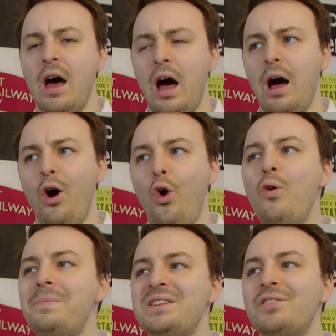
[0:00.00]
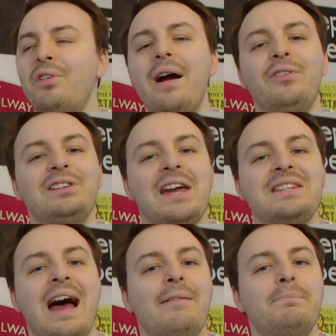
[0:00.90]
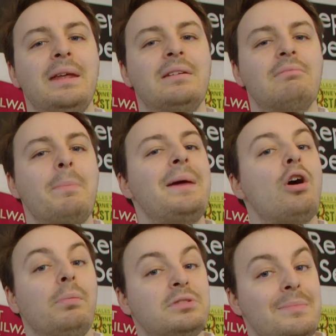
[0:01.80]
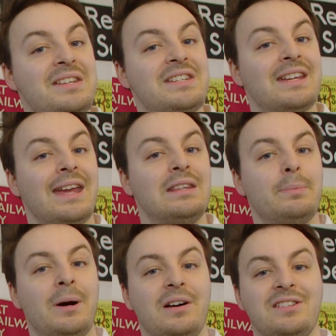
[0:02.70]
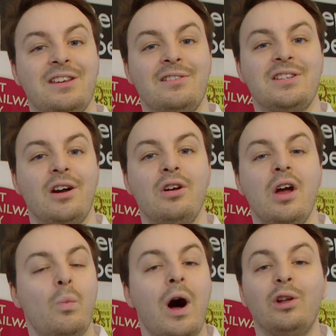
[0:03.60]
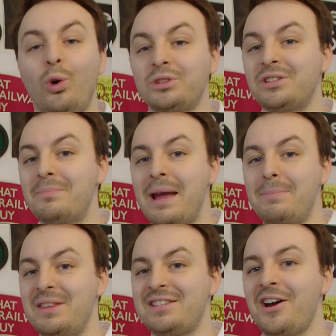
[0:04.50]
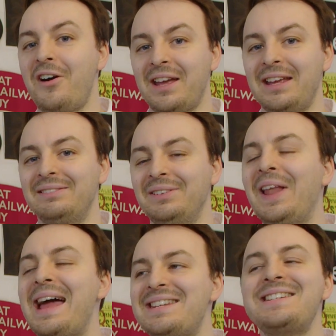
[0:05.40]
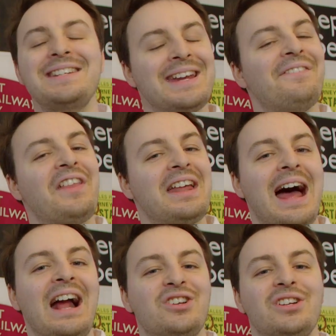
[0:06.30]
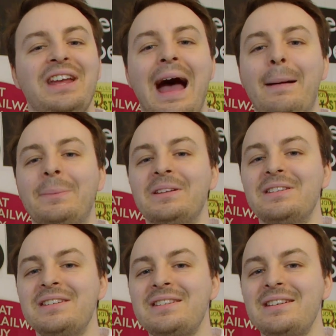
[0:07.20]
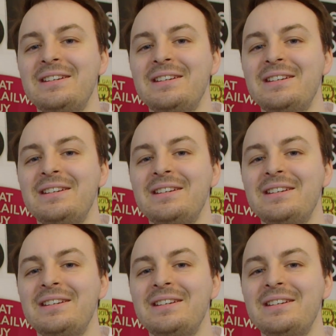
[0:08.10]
Hornby's arrival dates have been a bit optimistic in the past though, so while autumn may be the target, let's see if that actually happens.